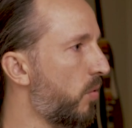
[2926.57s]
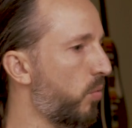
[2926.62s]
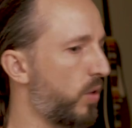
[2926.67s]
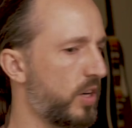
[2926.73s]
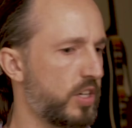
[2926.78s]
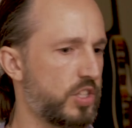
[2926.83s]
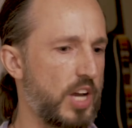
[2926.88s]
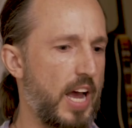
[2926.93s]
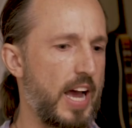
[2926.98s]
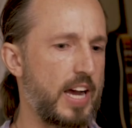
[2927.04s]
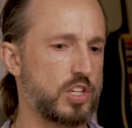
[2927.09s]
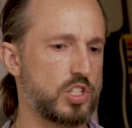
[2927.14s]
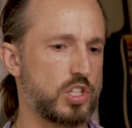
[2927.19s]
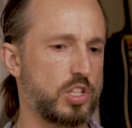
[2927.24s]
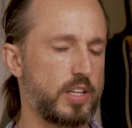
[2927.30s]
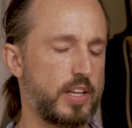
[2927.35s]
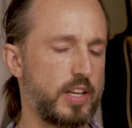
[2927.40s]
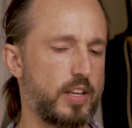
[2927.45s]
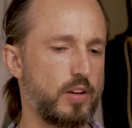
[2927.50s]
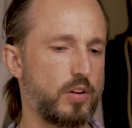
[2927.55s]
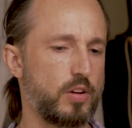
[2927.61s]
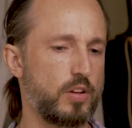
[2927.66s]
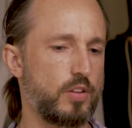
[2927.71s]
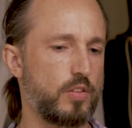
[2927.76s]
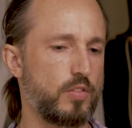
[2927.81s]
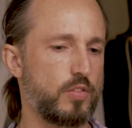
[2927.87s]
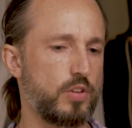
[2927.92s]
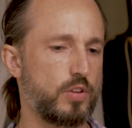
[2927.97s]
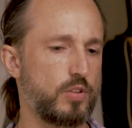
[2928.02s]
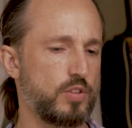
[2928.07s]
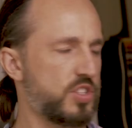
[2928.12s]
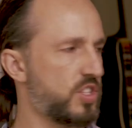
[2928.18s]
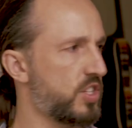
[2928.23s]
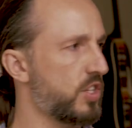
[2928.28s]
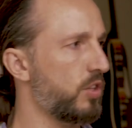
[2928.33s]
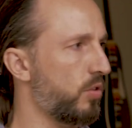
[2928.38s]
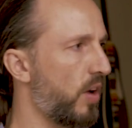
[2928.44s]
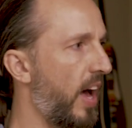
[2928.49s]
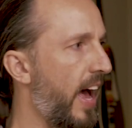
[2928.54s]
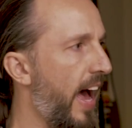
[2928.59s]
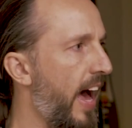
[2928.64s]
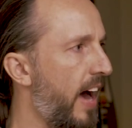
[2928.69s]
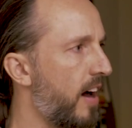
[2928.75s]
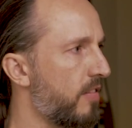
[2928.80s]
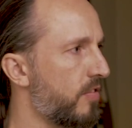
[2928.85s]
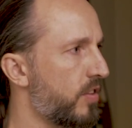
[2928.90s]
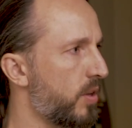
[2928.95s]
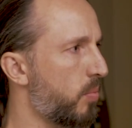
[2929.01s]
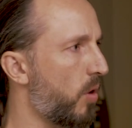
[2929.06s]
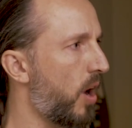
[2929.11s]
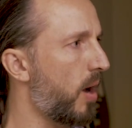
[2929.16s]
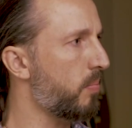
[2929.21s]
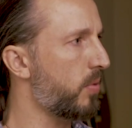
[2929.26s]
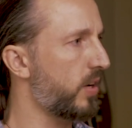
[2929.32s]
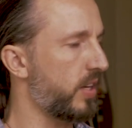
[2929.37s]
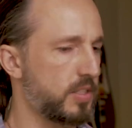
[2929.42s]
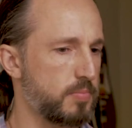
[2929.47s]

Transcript: which actually you still have the property.